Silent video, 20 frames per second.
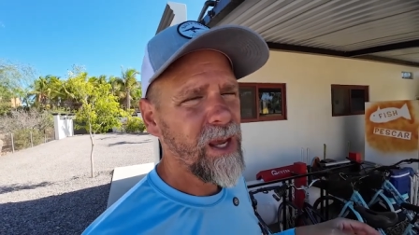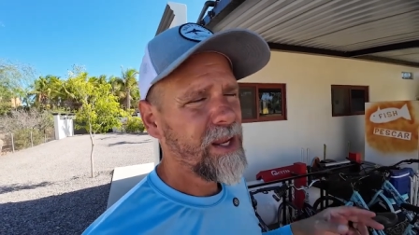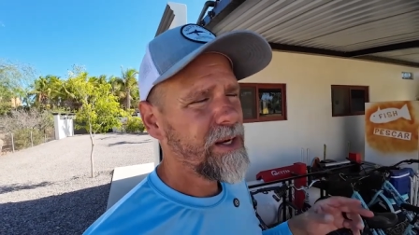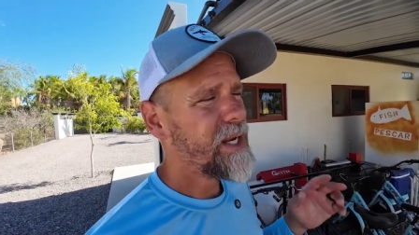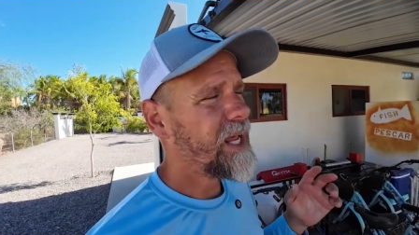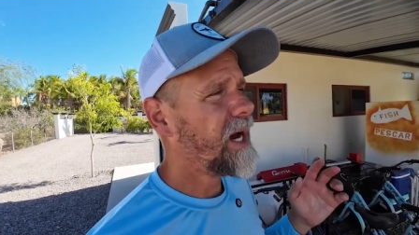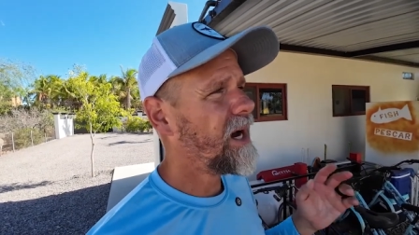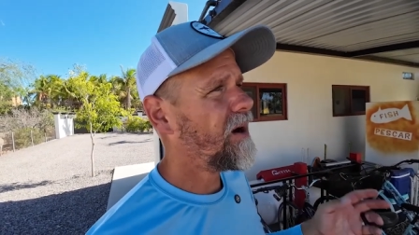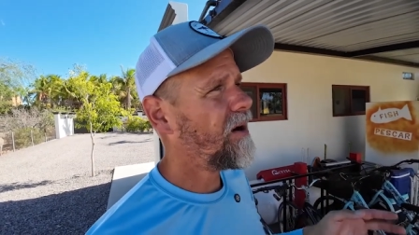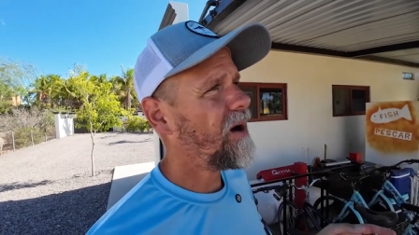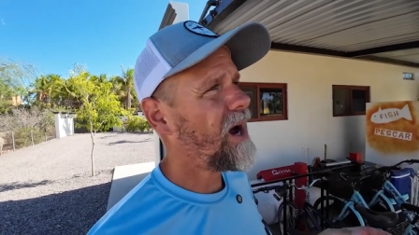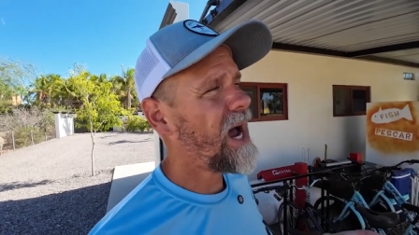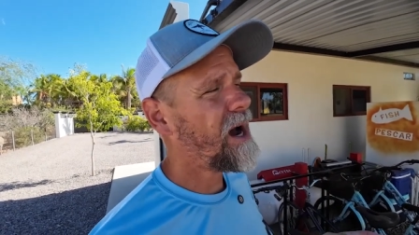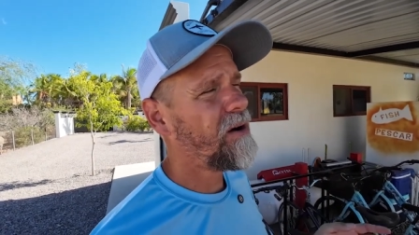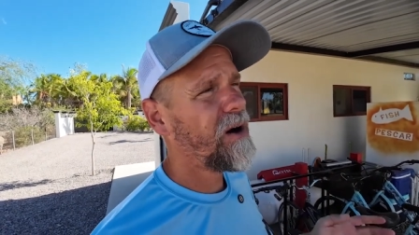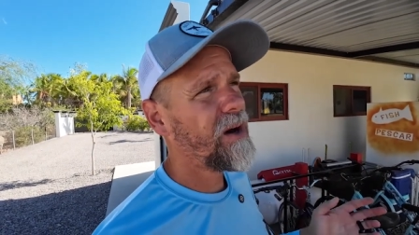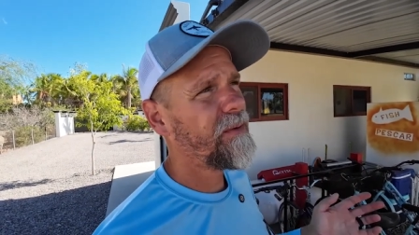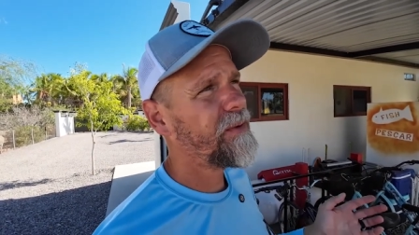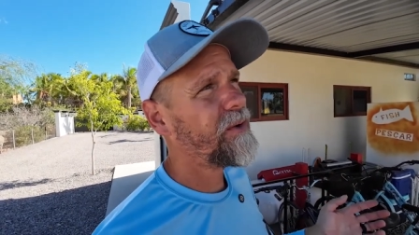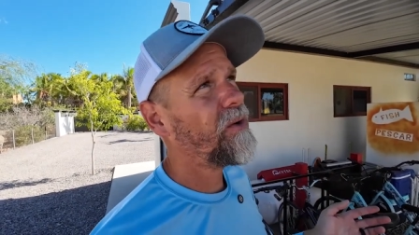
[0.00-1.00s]
Now, how
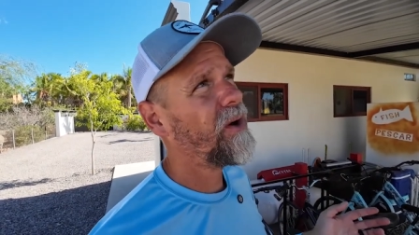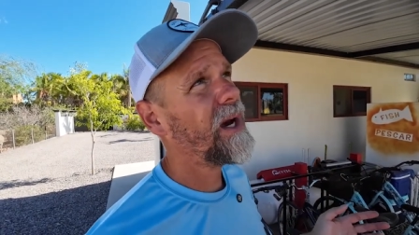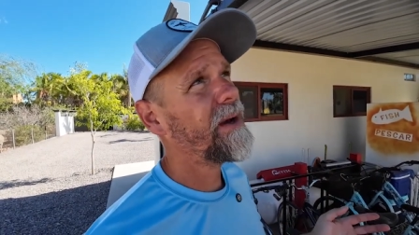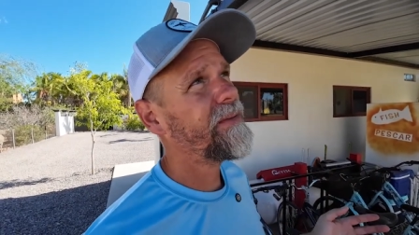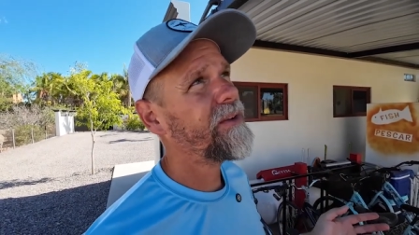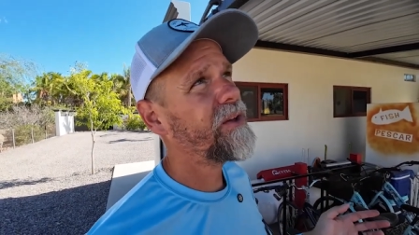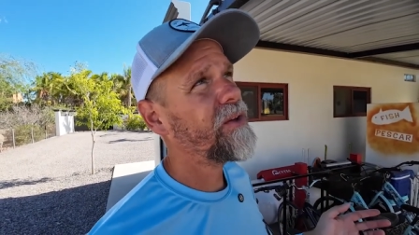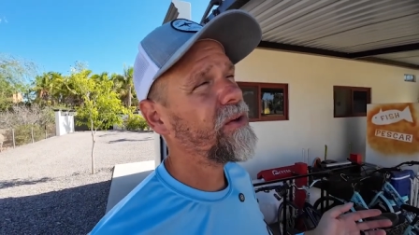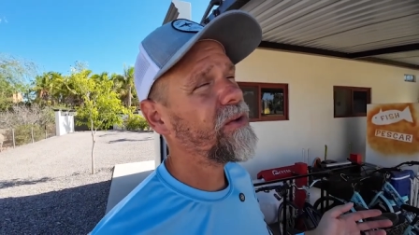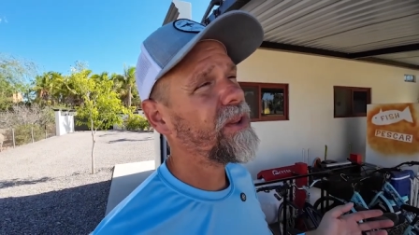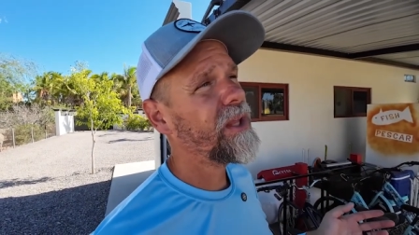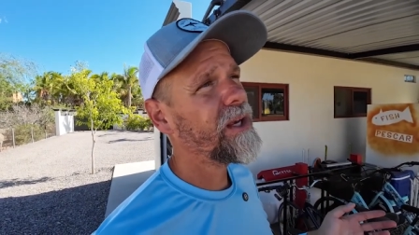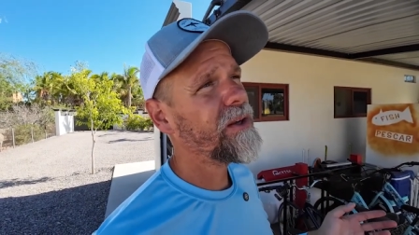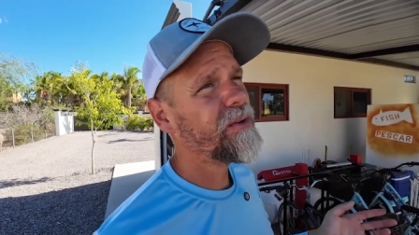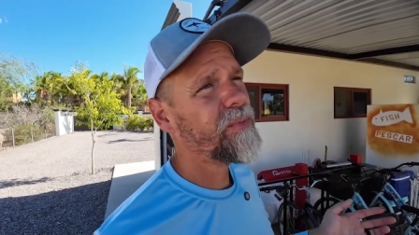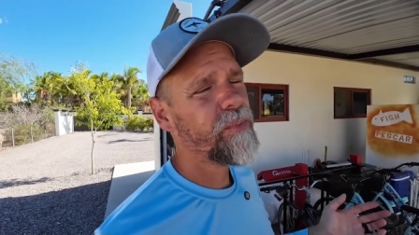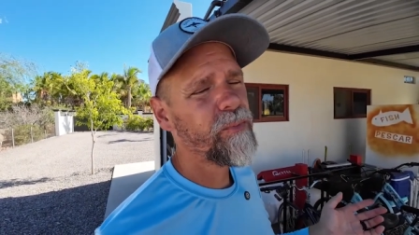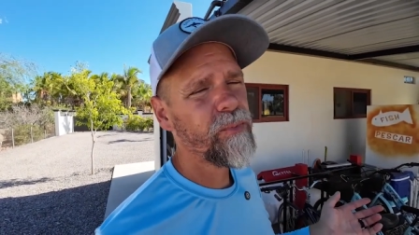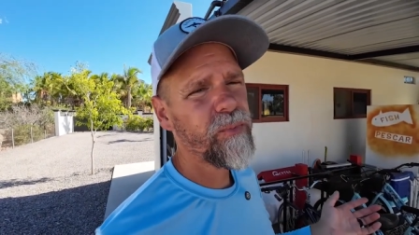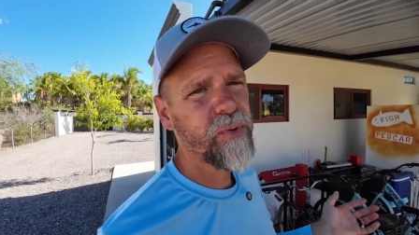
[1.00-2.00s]
often do I have to do this?